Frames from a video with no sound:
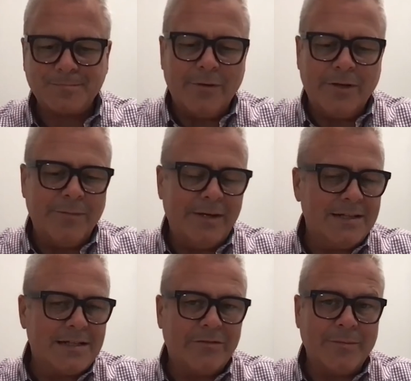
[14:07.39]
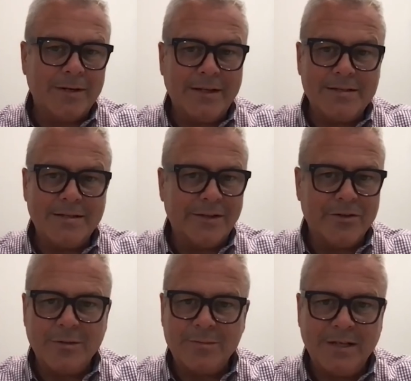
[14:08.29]
We have meetings every Monday as a
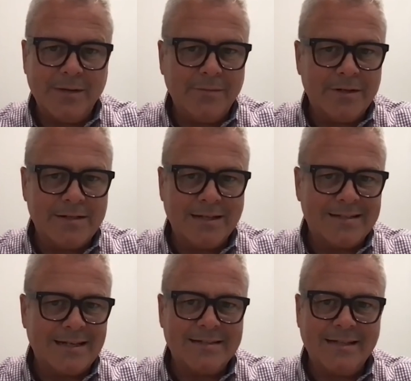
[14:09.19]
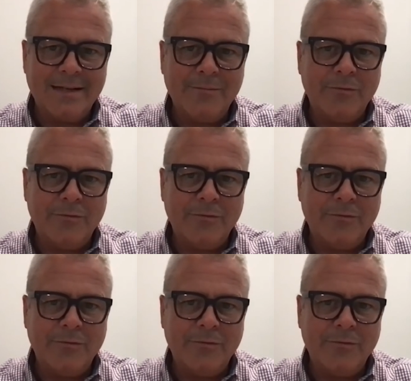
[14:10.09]
leadership team, as an exec team.